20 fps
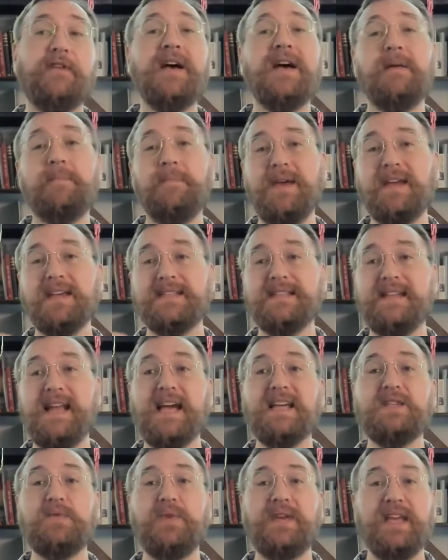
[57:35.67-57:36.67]
because
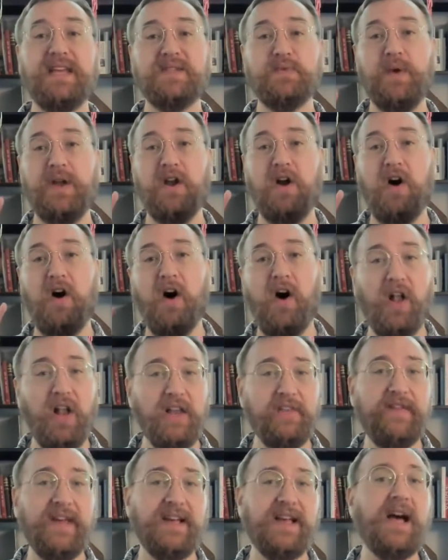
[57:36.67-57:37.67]
next week is when all
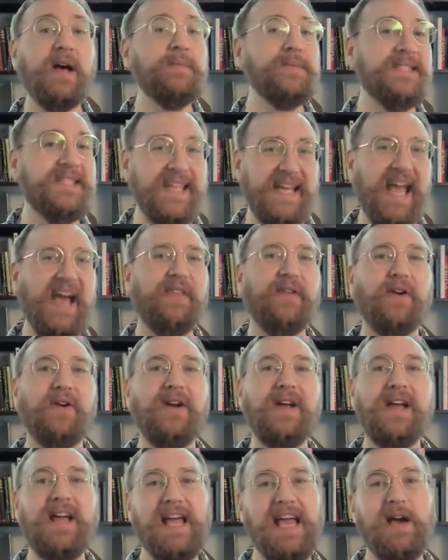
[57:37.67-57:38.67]
of it comes together
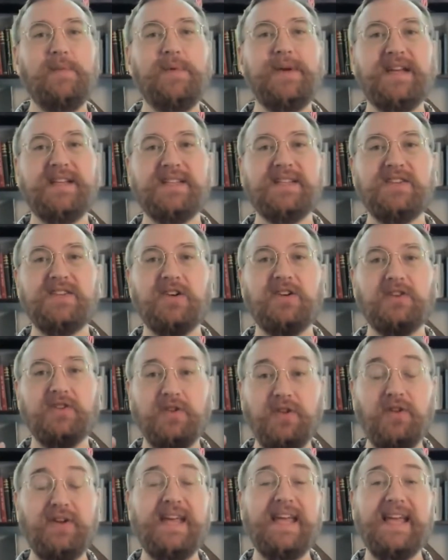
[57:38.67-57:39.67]
and we can start
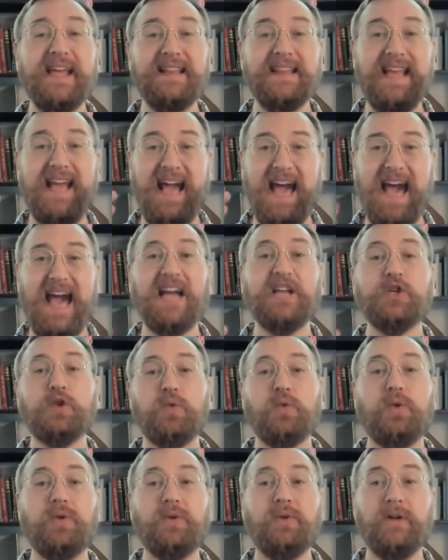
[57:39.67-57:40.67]
looking at the
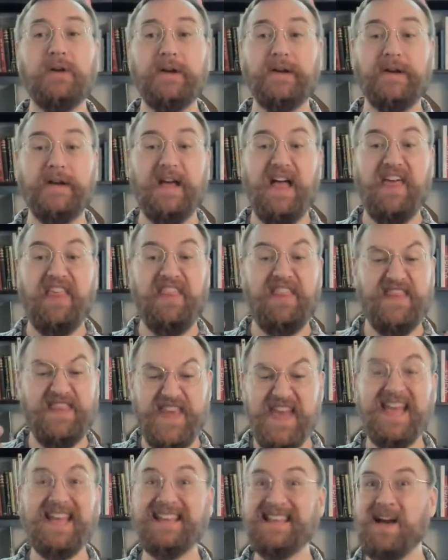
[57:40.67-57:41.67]
actual
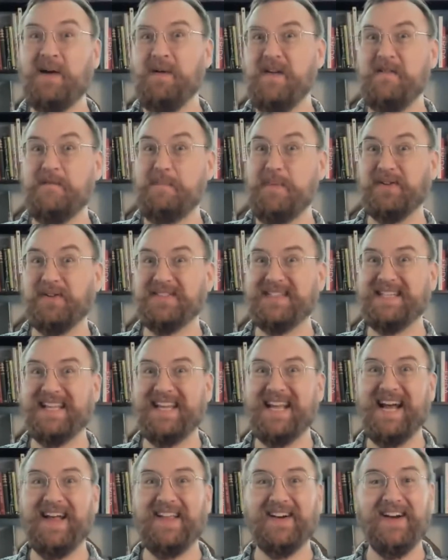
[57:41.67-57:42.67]
thing that we've built
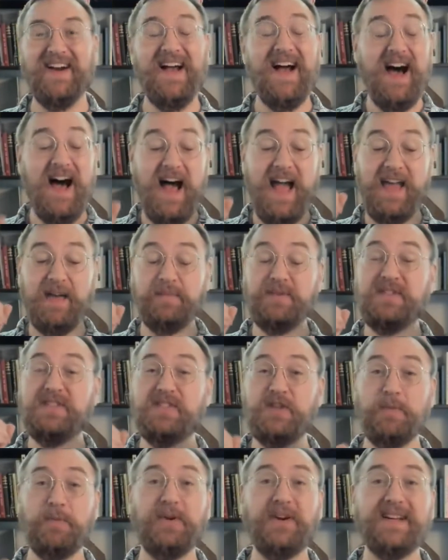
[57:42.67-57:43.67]
together. I am
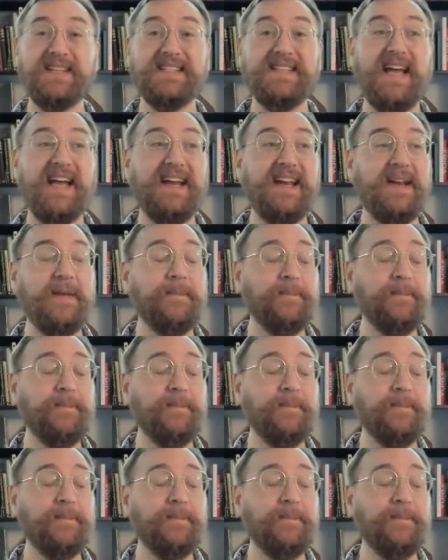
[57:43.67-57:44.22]
super excited.